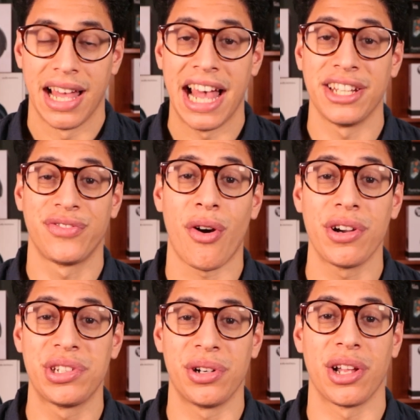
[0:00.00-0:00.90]
As
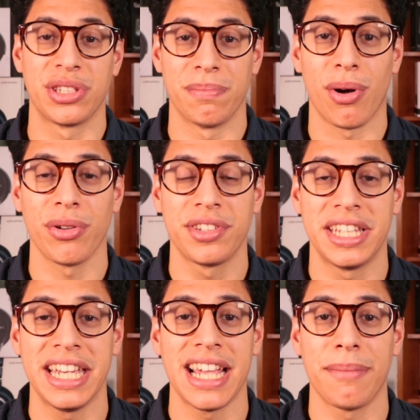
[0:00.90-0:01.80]
far as your nuts and bolts,
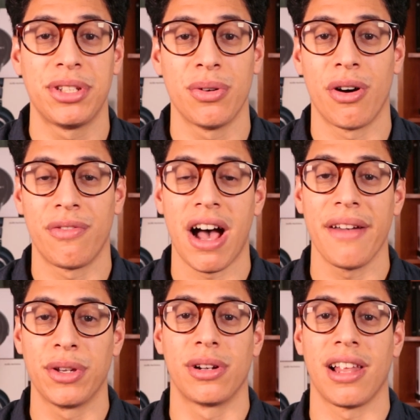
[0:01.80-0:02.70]
the
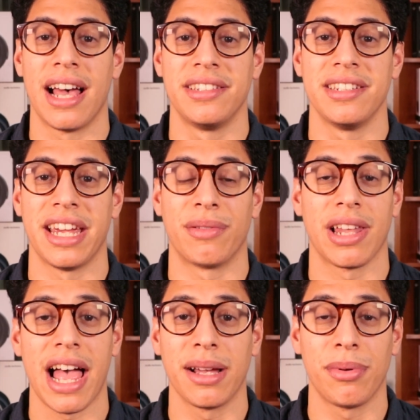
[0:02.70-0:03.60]
EM205 utilizes a
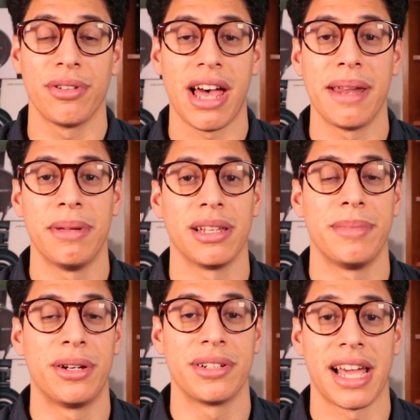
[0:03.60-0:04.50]
reliable
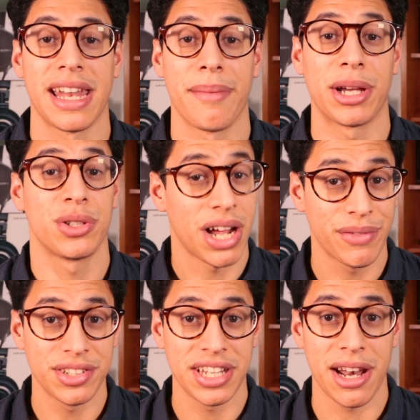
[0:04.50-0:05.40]
9mm dynamic
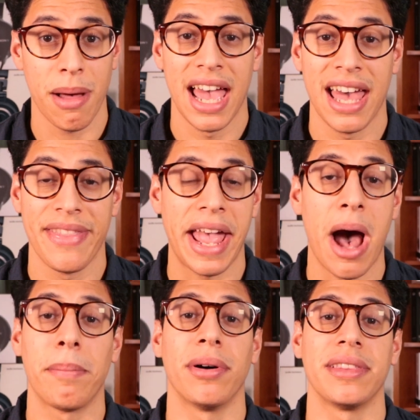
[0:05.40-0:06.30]
driver setup, and they
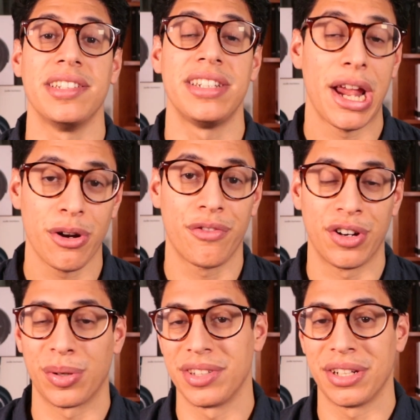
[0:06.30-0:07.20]
output the standard
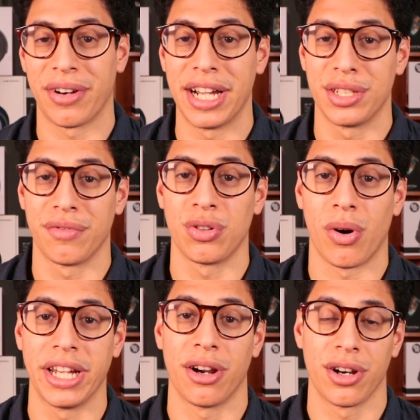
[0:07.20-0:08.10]
frequency range of
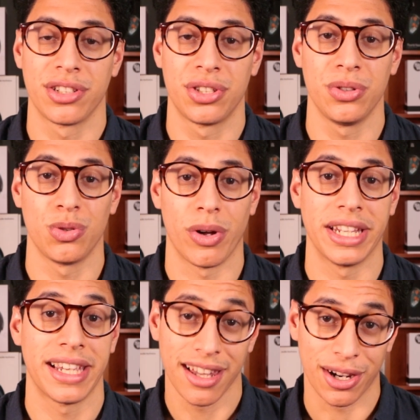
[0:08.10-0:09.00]
20 Hz to
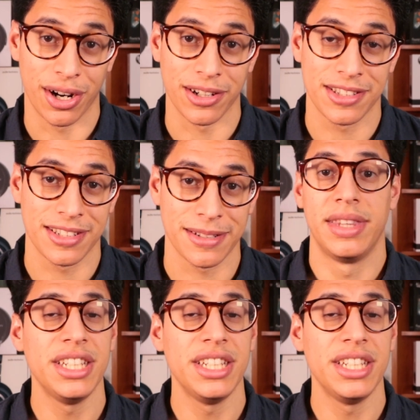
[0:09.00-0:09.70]
20 kHz.